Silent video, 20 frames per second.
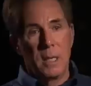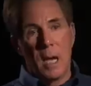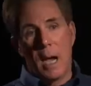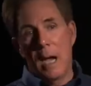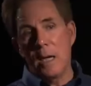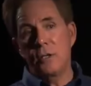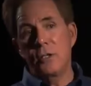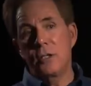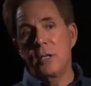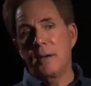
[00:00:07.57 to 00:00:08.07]

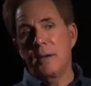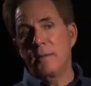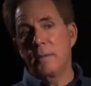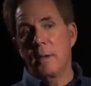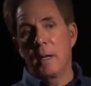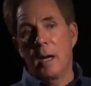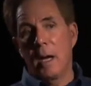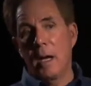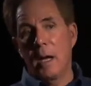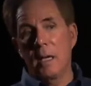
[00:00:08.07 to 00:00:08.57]

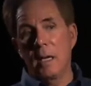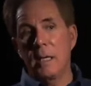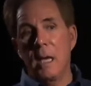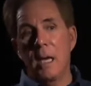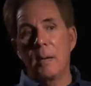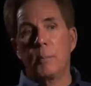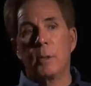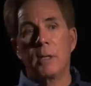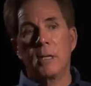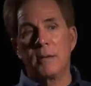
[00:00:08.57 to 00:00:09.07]
I
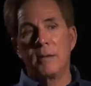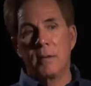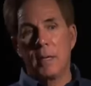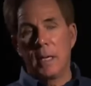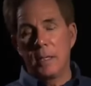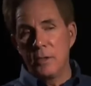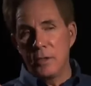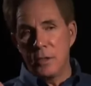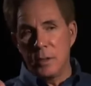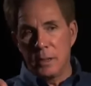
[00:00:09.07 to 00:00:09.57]
can't believe it. I
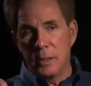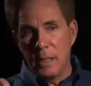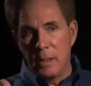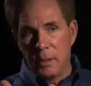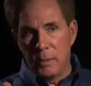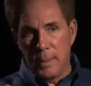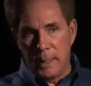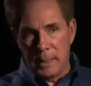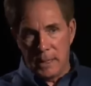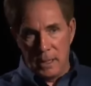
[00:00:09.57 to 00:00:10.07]
used to get
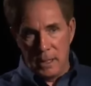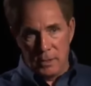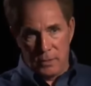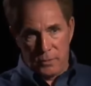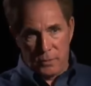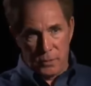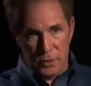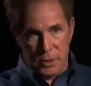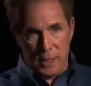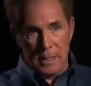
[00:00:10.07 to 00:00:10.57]
on my kids
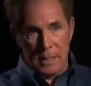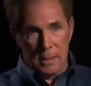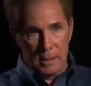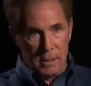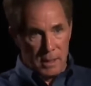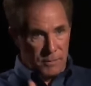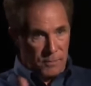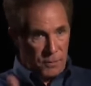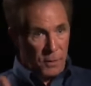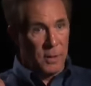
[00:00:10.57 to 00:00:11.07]
for
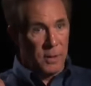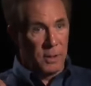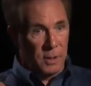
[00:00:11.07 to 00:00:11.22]
sitting in front